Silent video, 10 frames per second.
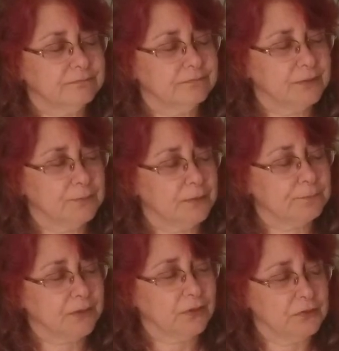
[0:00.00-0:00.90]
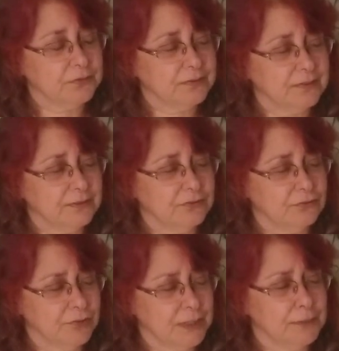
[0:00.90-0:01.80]
From up close, it's
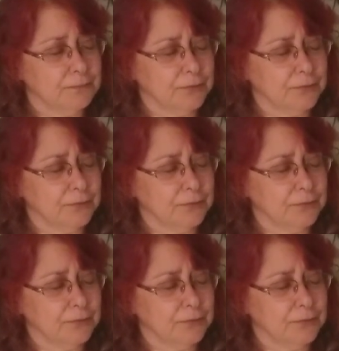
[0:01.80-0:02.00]
green and